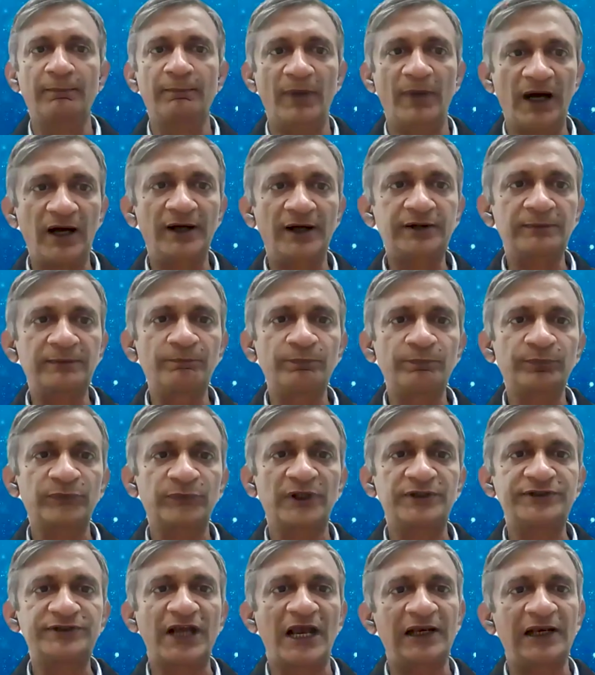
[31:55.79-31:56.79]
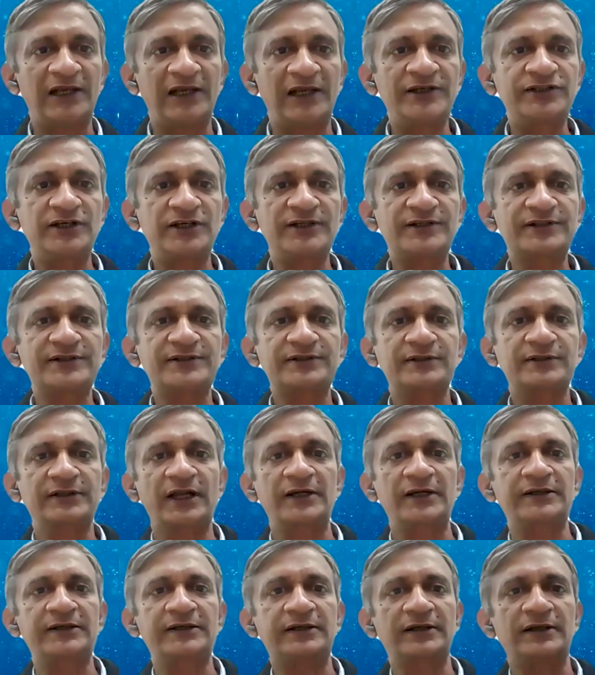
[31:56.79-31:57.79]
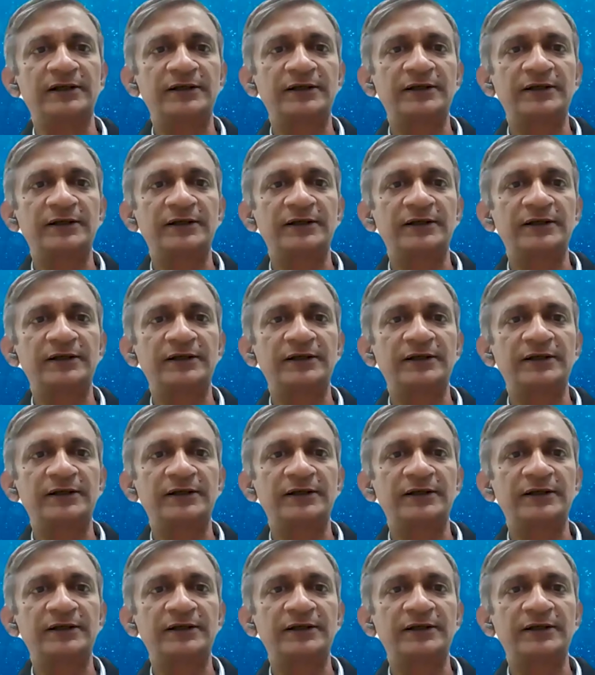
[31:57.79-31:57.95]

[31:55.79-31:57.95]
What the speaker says: But the challenges that